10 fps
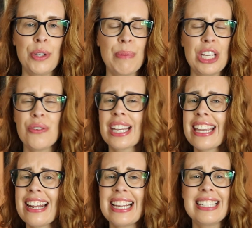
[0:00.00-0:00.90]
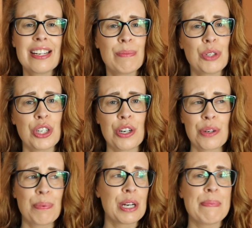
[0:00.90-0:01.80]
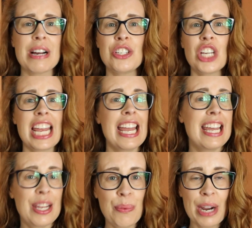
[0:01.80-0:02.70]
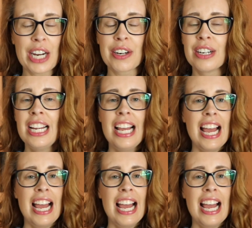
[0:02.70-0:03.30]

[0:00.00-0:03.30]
but you can get a denim shirt pretty much anywhere